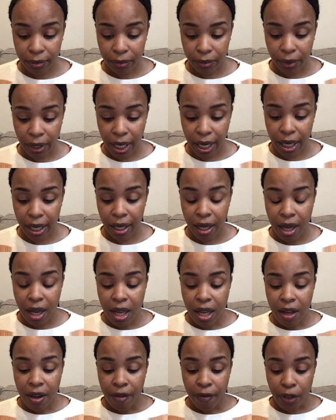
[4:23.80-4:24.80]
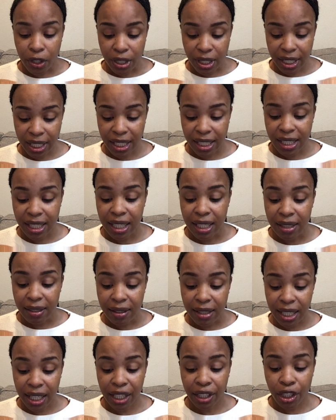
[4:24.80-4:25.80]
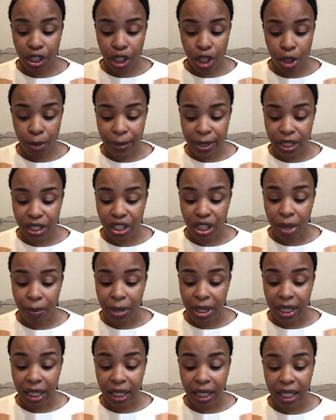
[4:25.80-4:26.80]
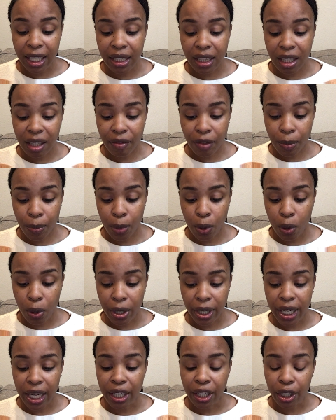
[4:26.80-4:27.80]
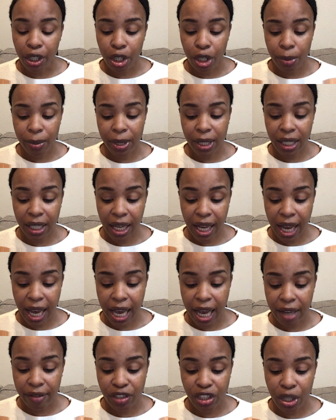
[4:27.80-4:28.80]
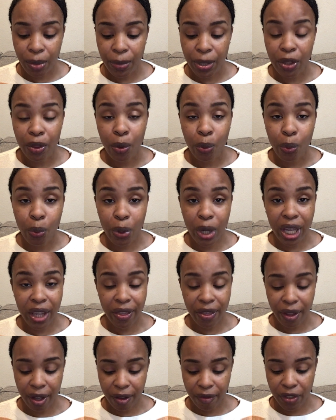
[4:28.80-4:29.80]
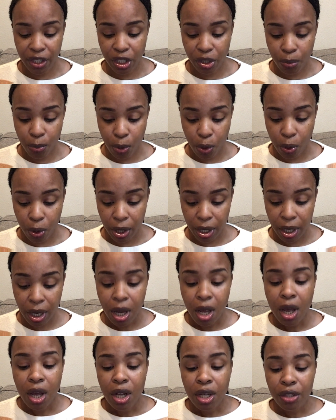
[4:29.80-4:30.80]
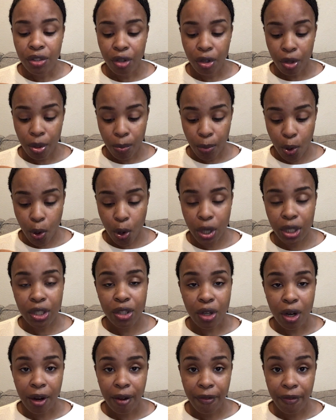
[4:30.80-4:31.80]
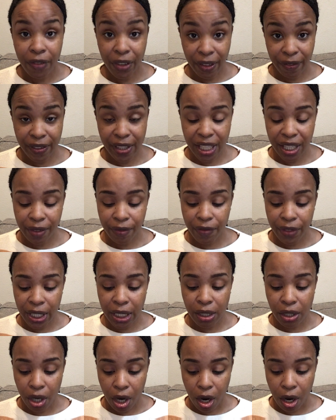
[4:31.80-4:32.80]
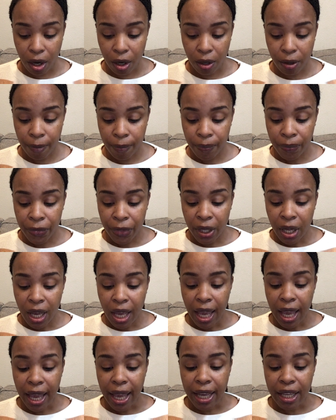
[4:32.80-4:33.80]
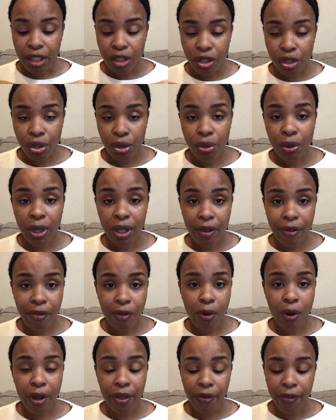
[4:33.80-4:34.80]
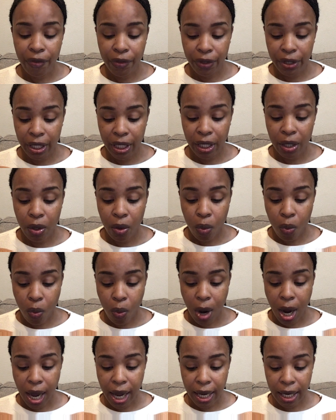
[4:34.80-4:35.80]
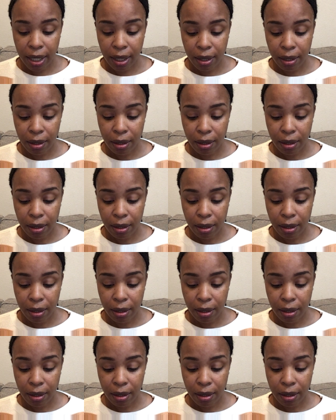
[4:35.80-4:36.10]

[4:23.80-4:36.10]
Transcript: Okay. Verse 16, 10 cubits shall be the length of a board, and a cubit and a half shall be the width of each board. So the boards are 15 feet tall and 2 1/4 feet wide.